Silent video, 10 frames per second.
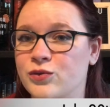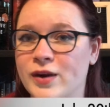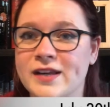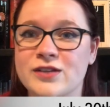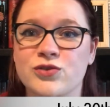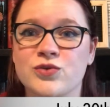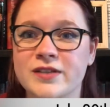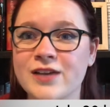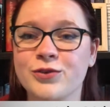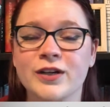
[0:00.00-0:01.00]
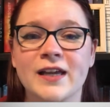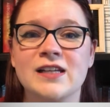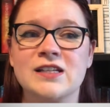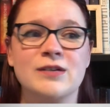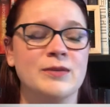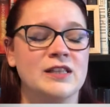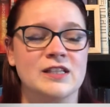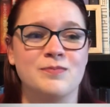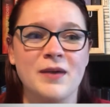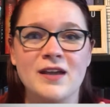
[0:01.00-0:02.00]
ready to save her kingdom in
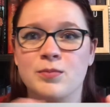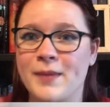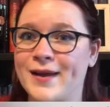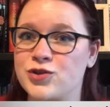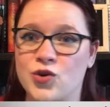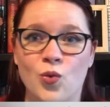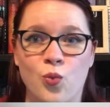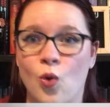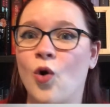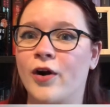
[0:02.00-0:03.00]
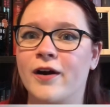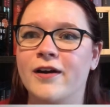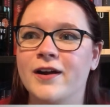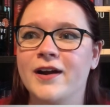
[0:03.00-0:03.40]
this big magical war.